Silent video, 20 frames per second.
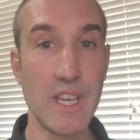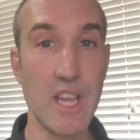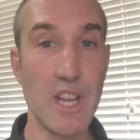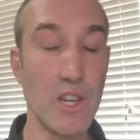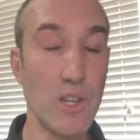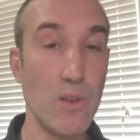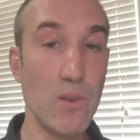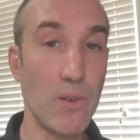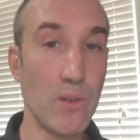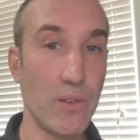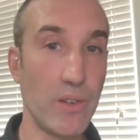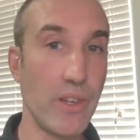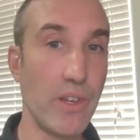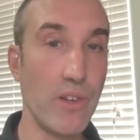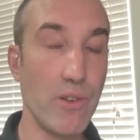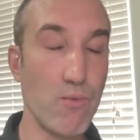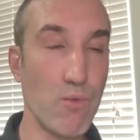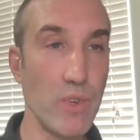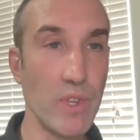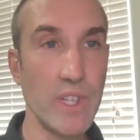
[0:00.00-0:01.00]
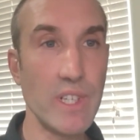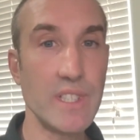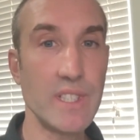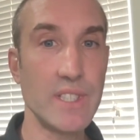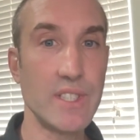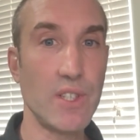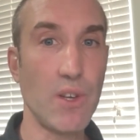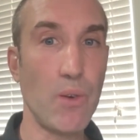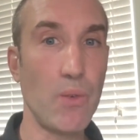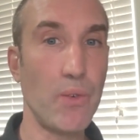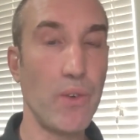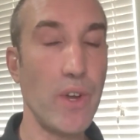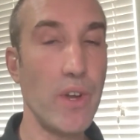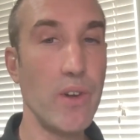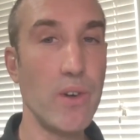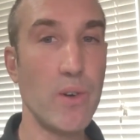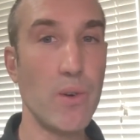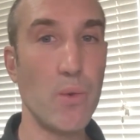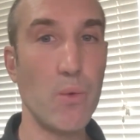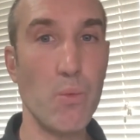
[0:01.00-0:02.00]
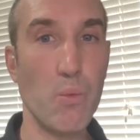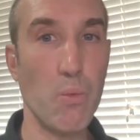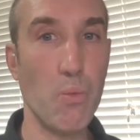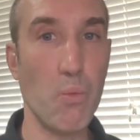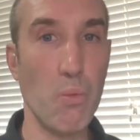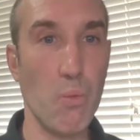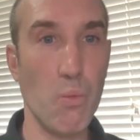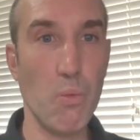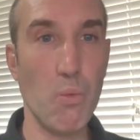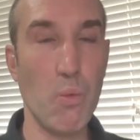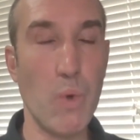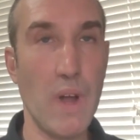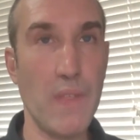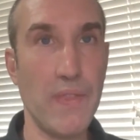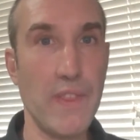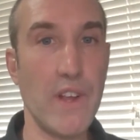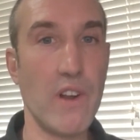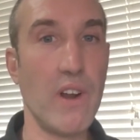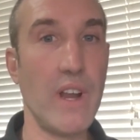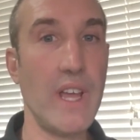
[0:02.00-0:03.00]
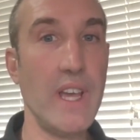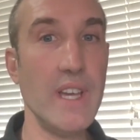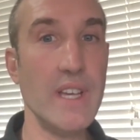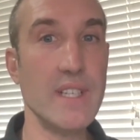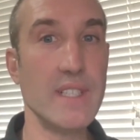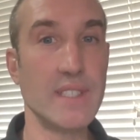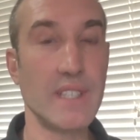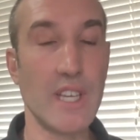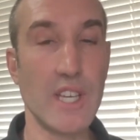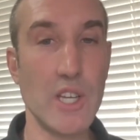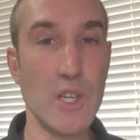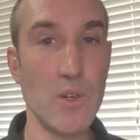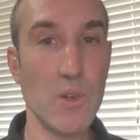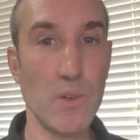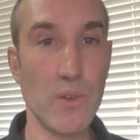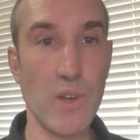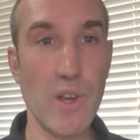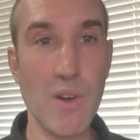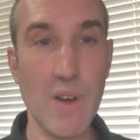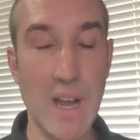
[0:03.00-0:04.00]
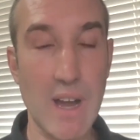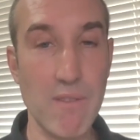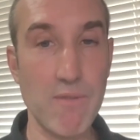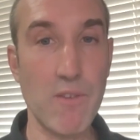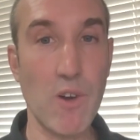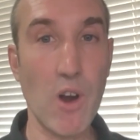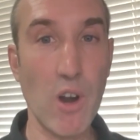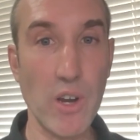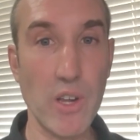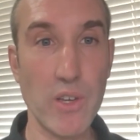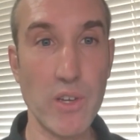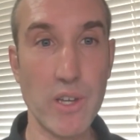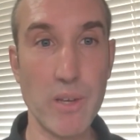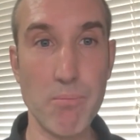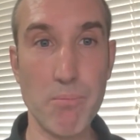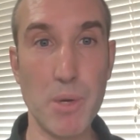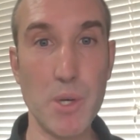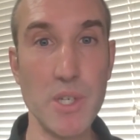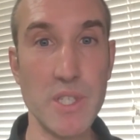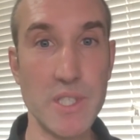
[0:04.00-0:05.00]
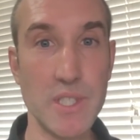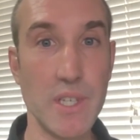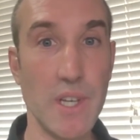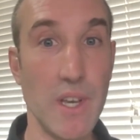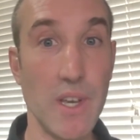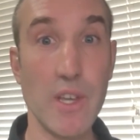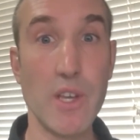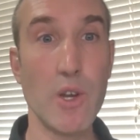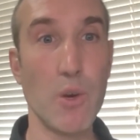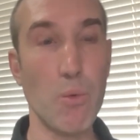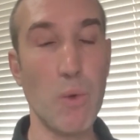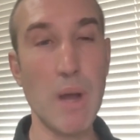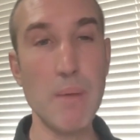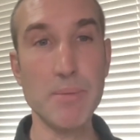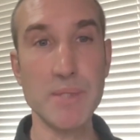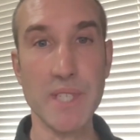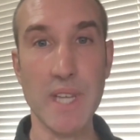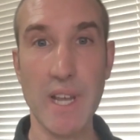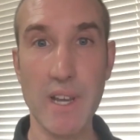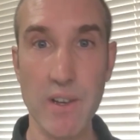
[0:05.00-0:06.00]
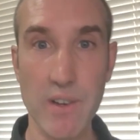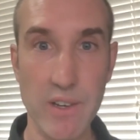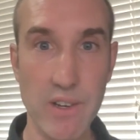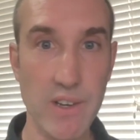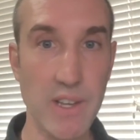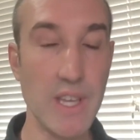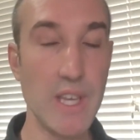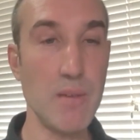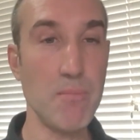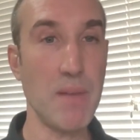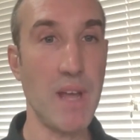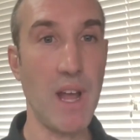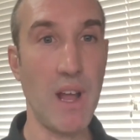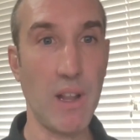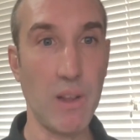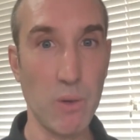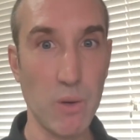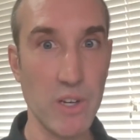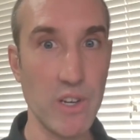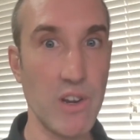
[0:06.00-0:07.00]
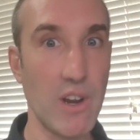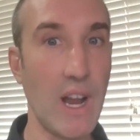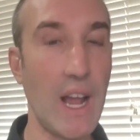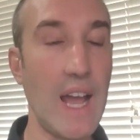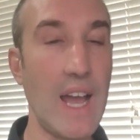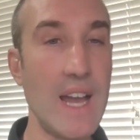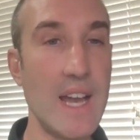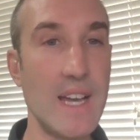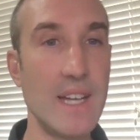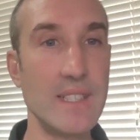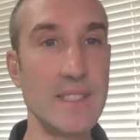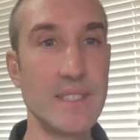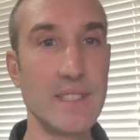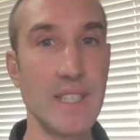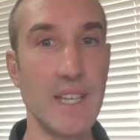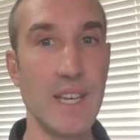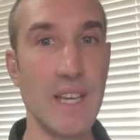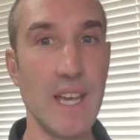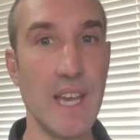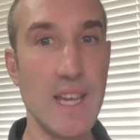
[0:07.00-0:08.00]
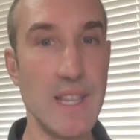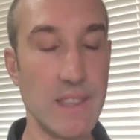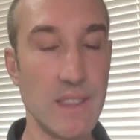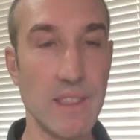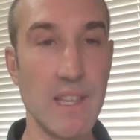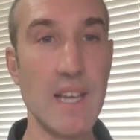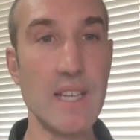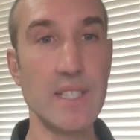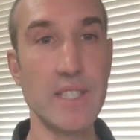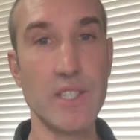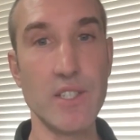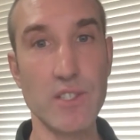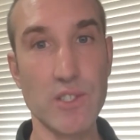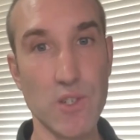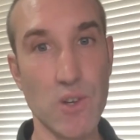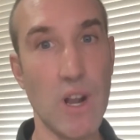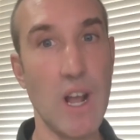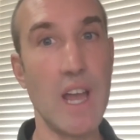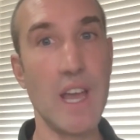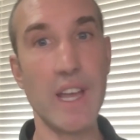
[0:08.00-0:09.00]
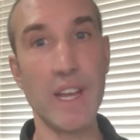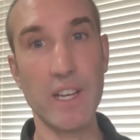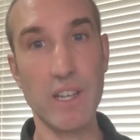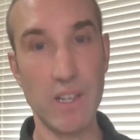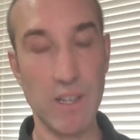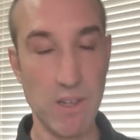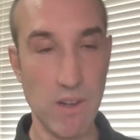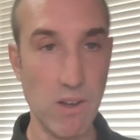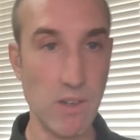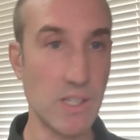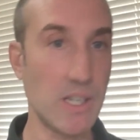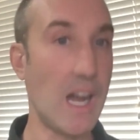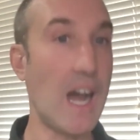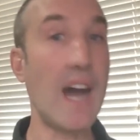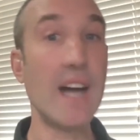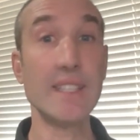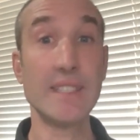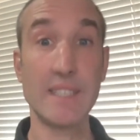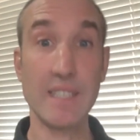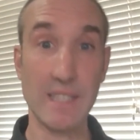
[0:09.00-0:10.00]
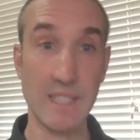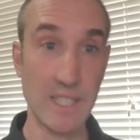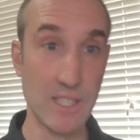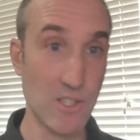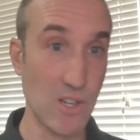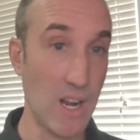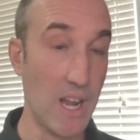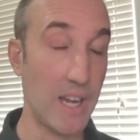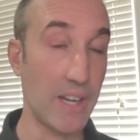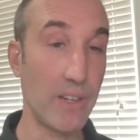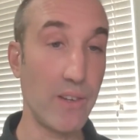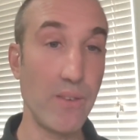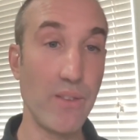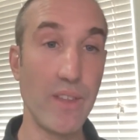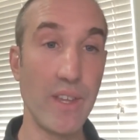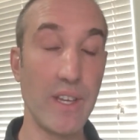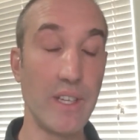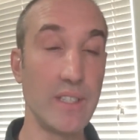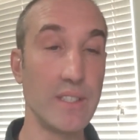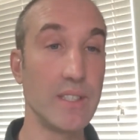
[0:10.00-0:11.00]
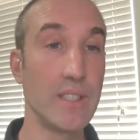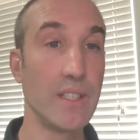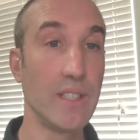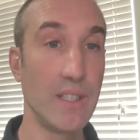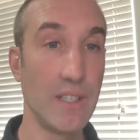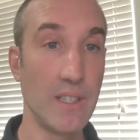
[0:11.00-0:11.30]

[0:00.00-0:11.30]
and you really just don't know what there is. Like, you don't know how far you can push your website or your email or your ads unless you're constantly trying new things.